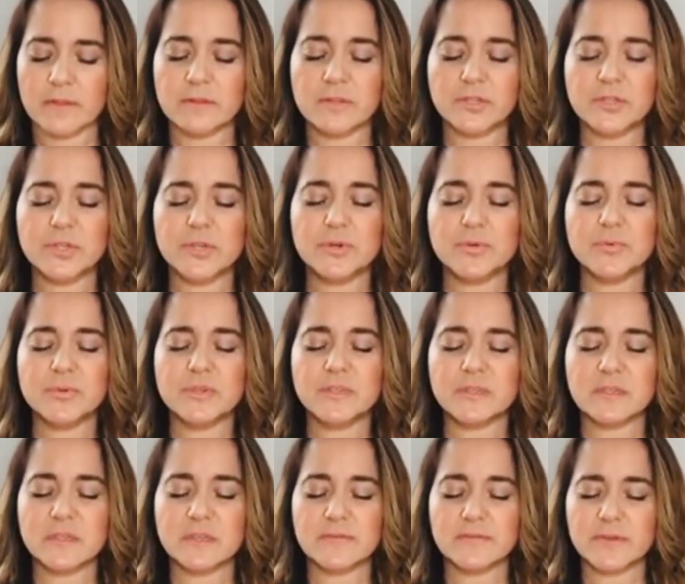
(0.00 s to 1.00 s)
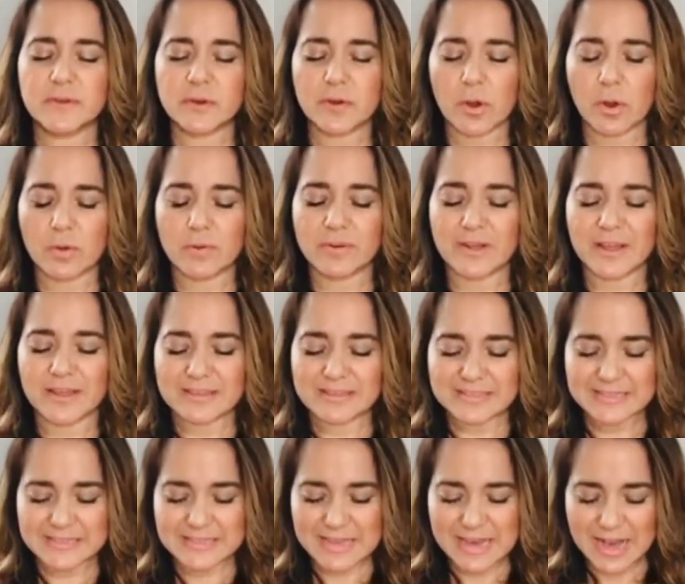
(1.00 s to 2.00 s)
As you receive your own
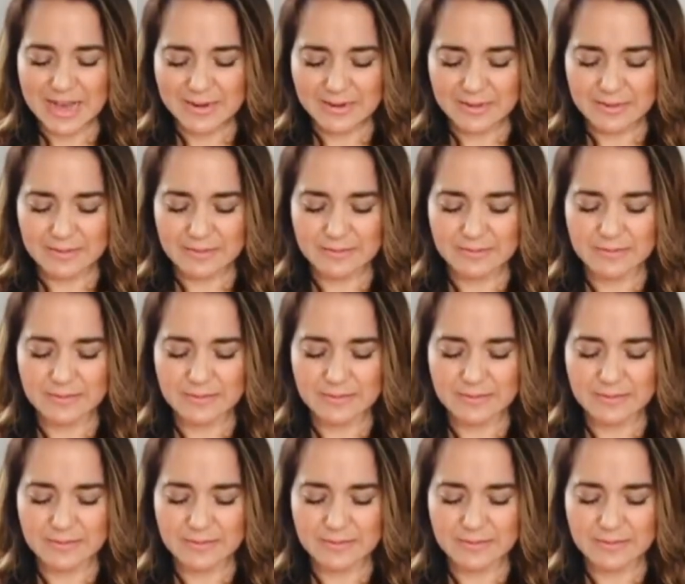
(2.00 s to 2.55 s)
guidance,